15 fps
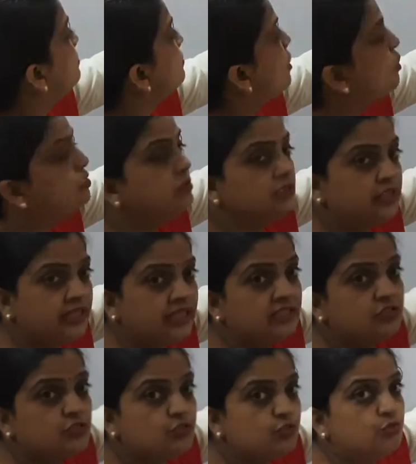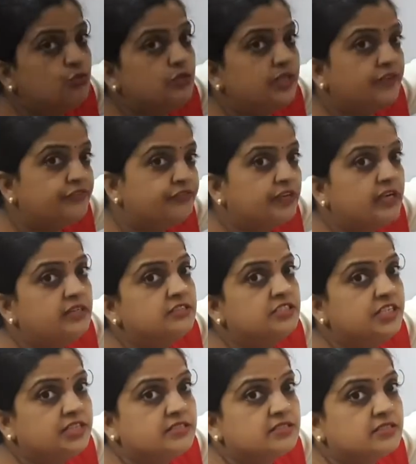about these two different
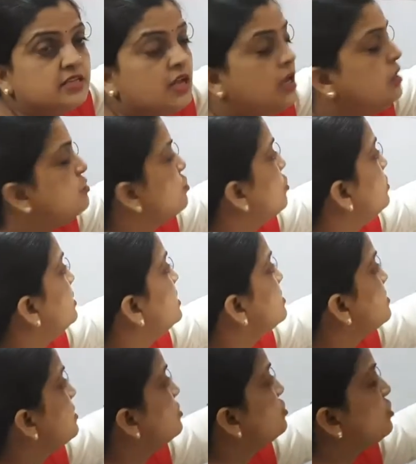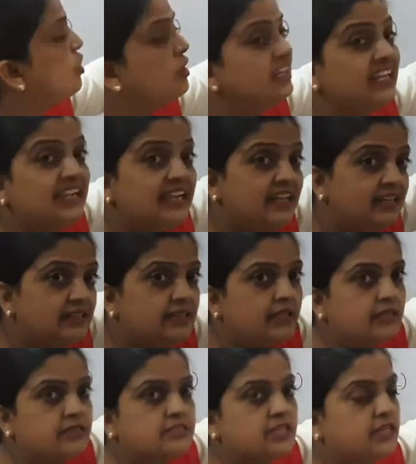genes. So this is your
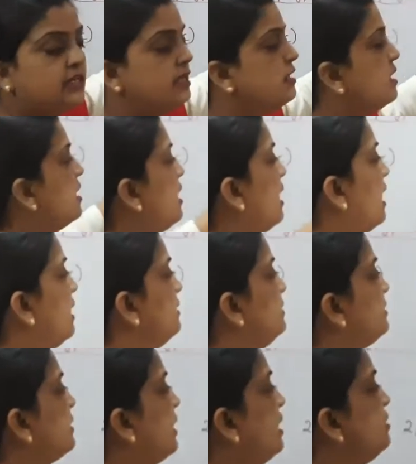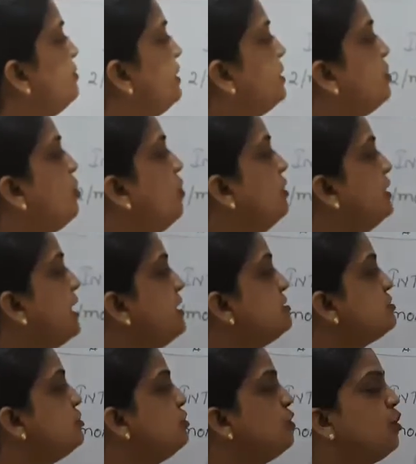intergenic and it can be called
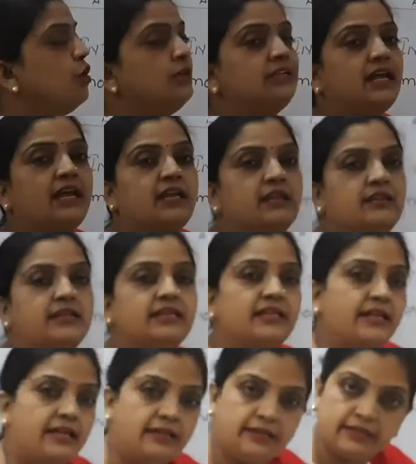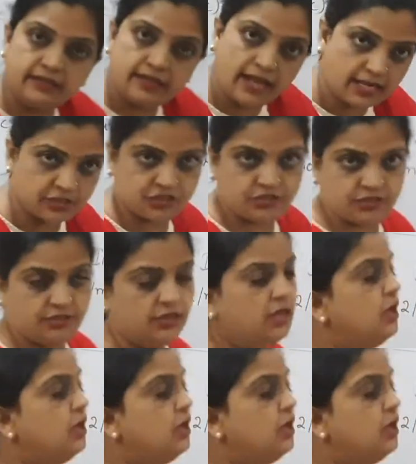as non-allelic interaction.